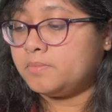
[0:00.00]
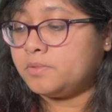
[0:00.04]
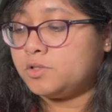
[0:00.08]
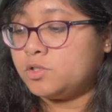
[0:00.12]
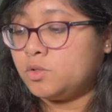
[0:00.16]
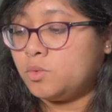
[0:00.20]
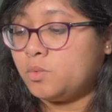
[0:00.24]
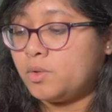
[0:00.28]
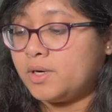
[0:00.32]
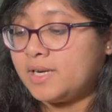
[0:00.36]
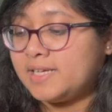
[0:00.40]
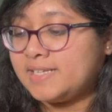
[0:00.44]

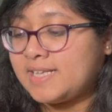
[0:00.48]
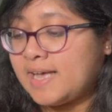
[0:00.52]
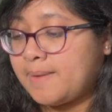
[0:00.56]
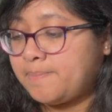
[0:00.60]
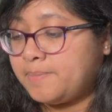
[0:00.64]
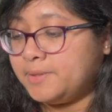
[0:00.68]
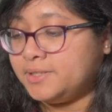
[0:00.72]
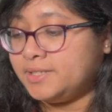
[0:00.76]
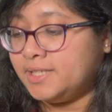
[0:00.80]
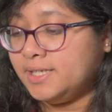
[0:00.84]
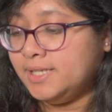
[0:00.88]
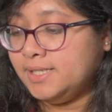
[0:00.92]
So what has
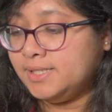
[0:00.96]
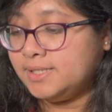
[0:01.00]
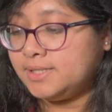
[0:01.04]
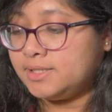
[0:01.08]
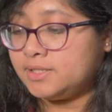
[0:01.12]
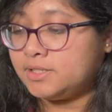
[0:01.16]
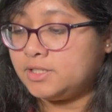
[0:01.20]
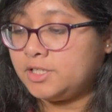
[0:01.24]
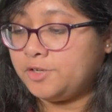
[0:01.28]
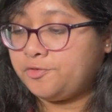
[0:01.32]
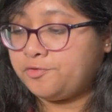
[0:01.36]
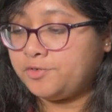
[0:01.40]
happened is
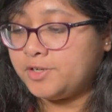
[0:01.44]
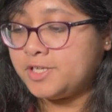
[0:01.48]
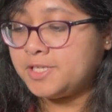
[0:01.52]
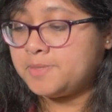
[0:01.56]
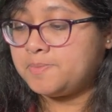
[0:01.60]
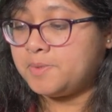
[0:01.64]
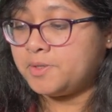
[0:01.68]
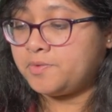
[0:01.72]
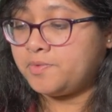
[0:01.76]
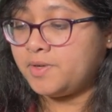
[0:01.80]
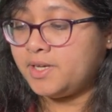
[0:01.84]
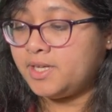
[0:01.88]
the difference
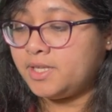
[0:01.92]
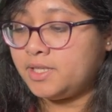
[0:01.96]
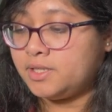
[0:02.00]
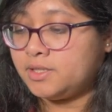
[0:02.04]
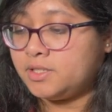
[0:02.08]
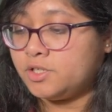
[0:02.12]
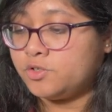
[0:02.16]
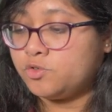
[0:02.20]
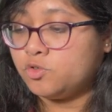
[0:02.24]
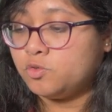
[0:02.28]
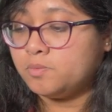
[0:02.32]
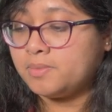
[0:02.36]
between
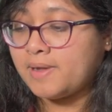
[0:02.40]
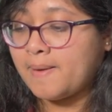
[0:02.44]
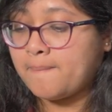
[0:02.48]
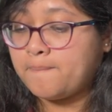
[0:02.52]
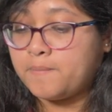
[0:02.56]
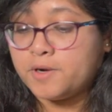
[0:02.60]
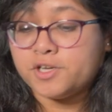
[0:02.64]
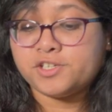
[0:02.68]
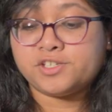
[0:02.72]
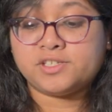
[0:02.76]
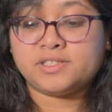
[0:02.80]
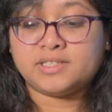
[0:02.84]
the room
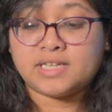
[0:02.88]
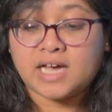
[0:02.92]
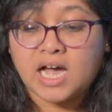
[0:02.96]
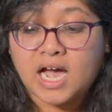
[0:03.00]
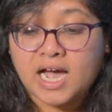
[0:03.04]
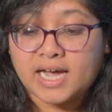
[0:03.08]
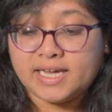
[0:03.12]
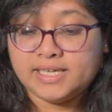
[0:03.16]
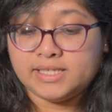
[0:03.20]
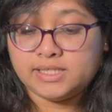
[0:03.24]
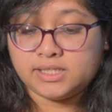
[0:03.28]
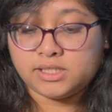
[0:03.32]
temperature and the
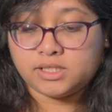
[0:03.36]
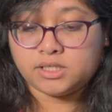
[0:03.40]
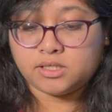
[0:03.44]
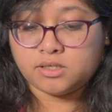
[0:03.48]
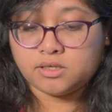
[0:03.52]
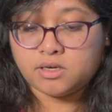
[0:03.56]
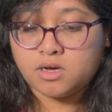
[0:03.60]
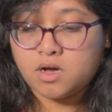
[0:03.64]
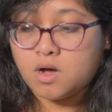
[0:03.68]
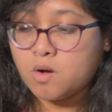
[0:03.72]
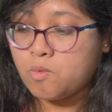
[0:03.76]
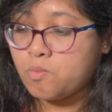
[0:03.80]

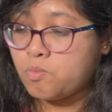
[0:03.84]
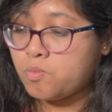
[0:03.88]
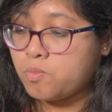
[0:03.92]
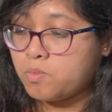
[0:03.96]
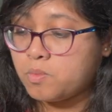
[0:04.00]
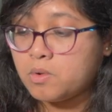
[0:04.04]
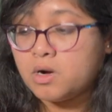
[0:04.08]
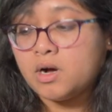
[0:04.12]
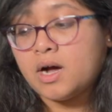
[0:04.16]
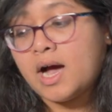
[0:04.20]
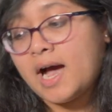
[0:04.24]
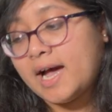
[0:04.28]

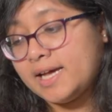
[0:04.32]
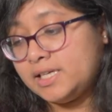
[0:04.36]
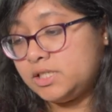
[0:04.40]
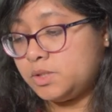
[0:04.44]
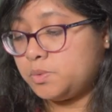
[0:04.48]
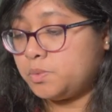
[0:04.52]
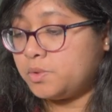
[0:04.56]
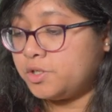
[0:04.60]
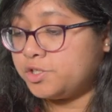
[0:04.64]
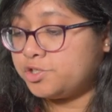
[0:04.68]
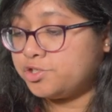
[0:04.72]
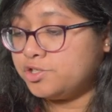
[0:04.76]

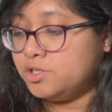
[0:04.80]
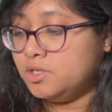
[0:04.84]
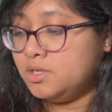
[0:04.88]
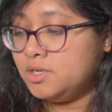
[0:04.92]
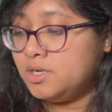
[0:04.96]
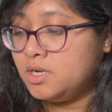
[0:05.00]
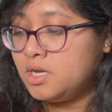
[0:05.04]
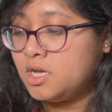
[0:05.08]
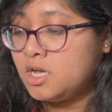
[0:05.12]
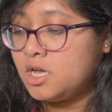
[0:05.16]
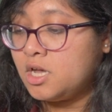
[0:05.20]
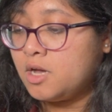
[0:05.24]
iced version
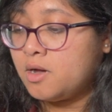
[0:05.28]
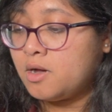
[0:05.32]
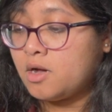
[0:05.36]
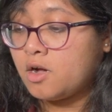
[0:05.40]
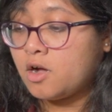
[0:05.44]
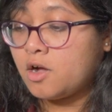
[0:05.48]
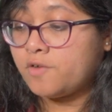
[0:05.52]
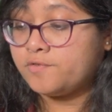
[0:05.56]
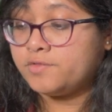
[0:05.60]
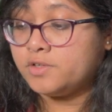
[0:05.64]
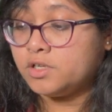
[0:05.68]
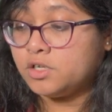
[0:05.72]

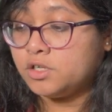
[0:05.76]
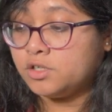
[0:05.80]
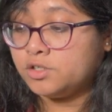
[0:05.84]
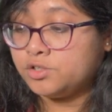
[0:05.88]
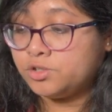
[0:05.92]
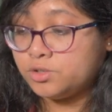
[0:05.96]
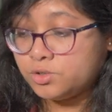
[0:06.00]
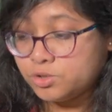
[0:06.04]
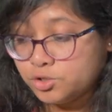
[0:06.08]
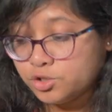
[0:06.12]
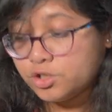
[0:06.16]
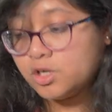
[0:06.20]
of the
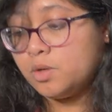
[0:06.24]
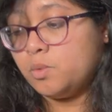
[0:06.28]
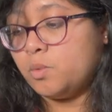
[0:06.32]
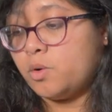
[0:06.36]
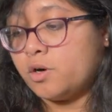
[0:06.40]
sugar